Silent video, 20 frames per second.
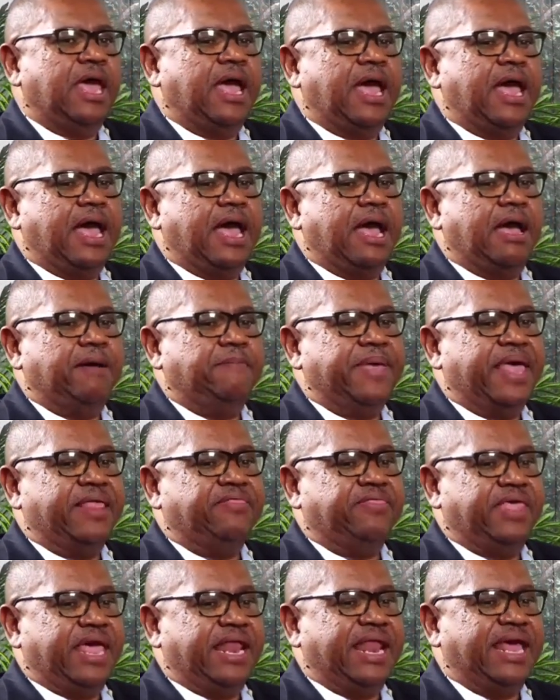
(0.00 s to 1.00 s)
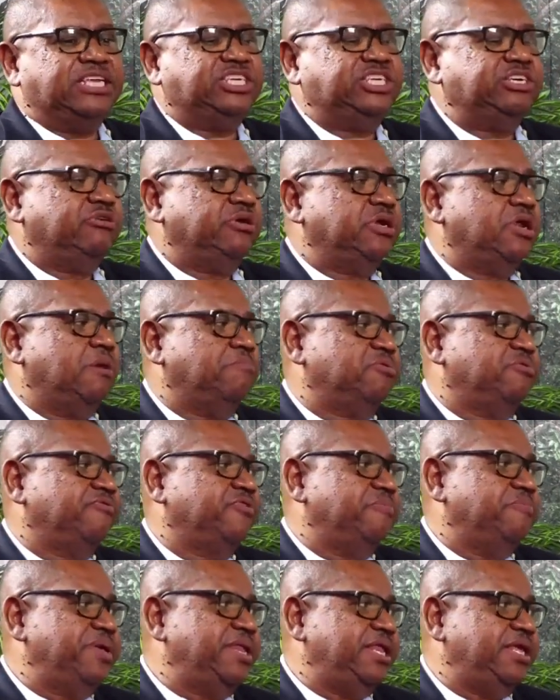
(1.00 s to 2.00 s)
And then I chair a number
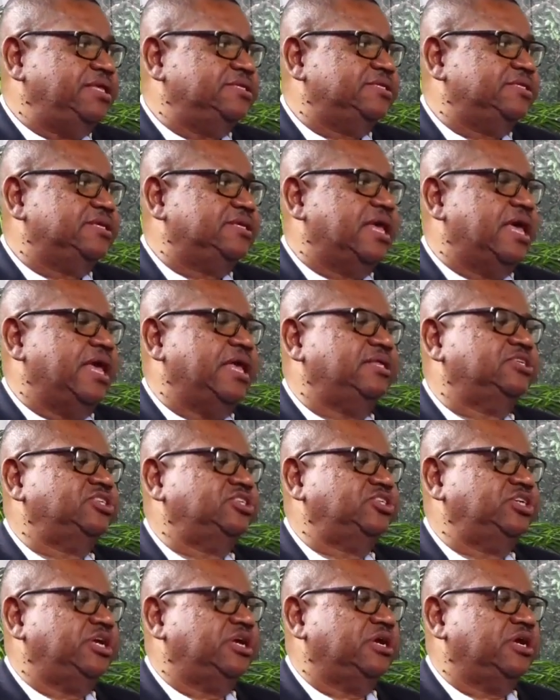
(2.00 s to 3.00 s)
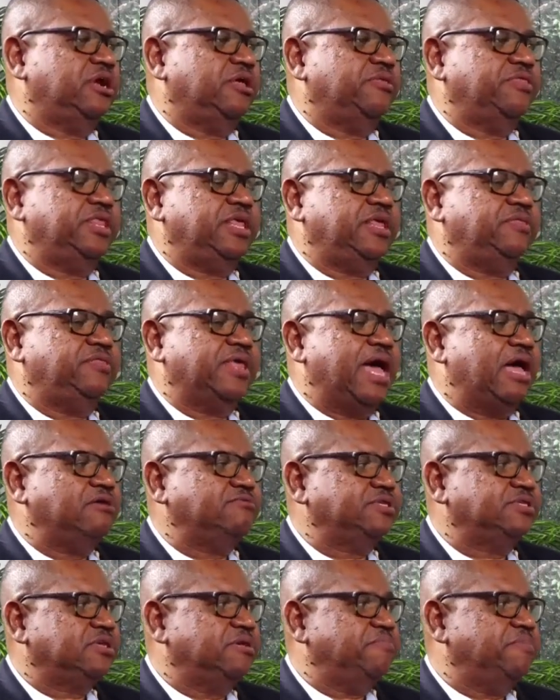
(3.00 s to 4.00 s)
of committees. I chair the
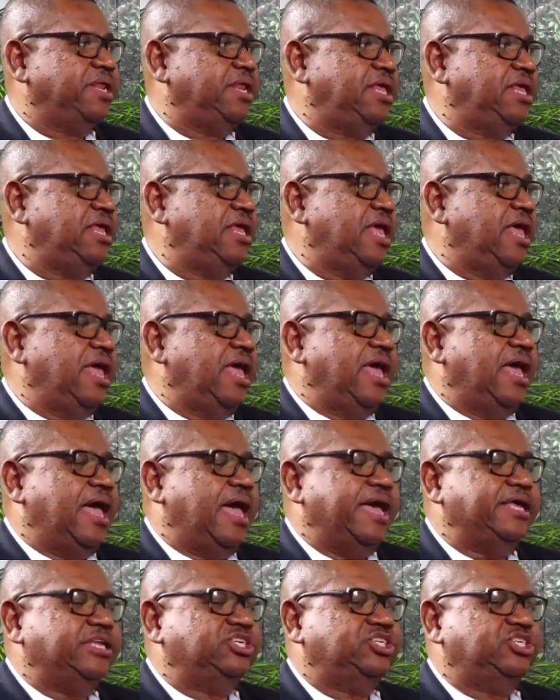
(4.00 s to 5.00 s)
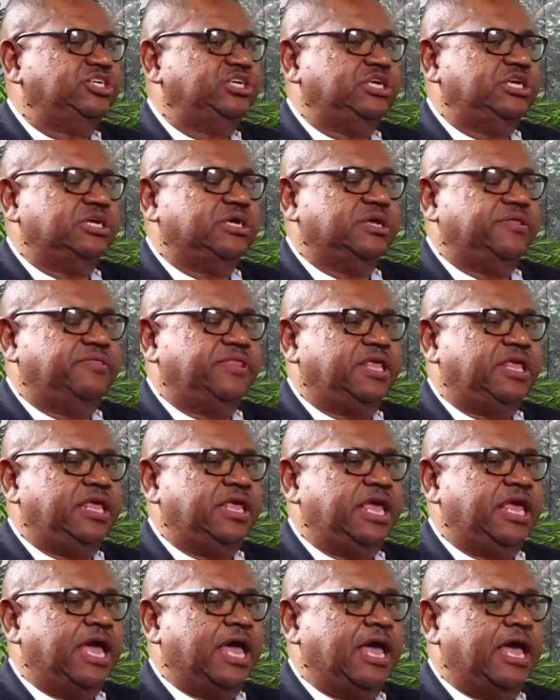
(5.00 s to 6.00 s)
House Committee. I chair
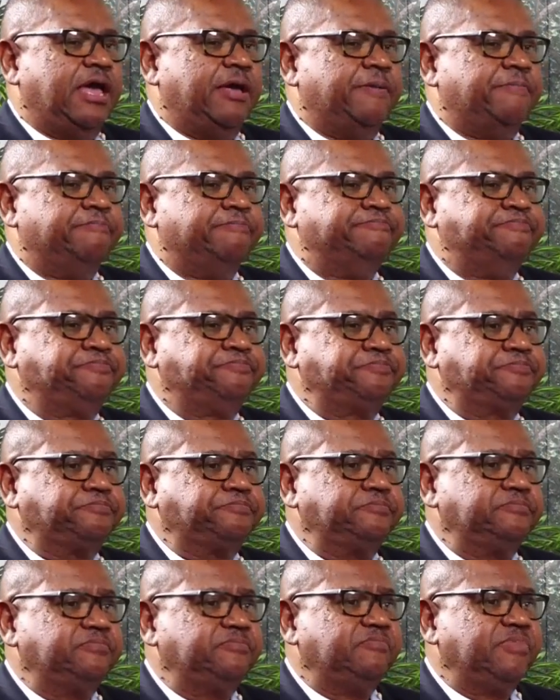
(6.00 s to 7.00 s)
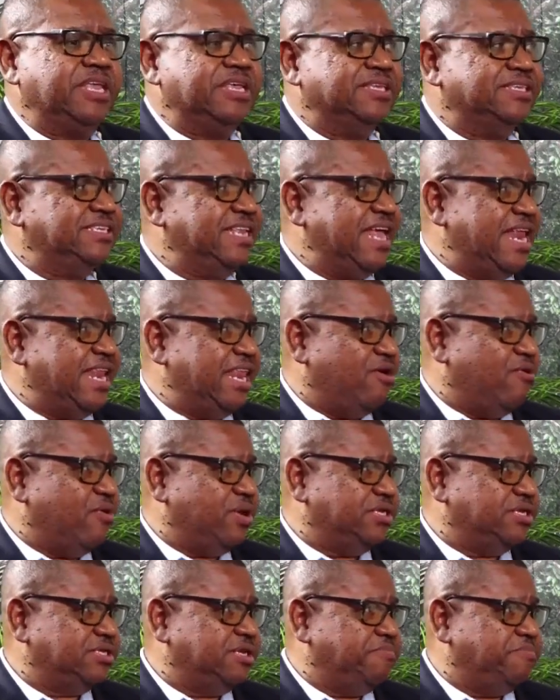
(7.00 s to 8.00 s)
the Standing
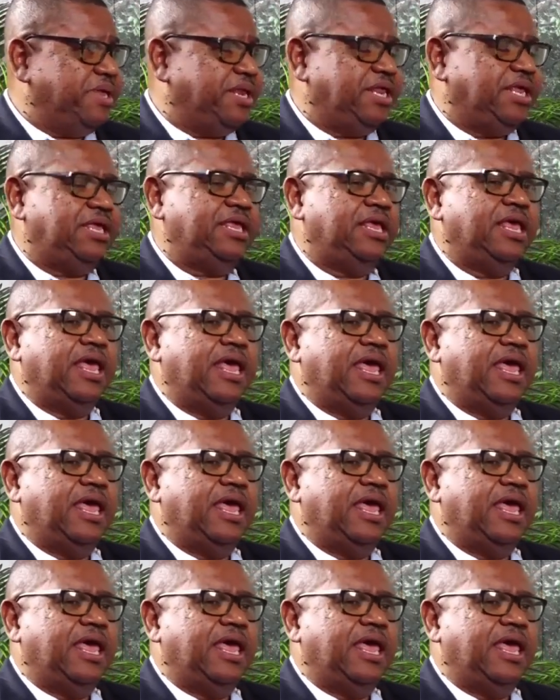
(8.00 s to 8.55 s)
Orders Committee,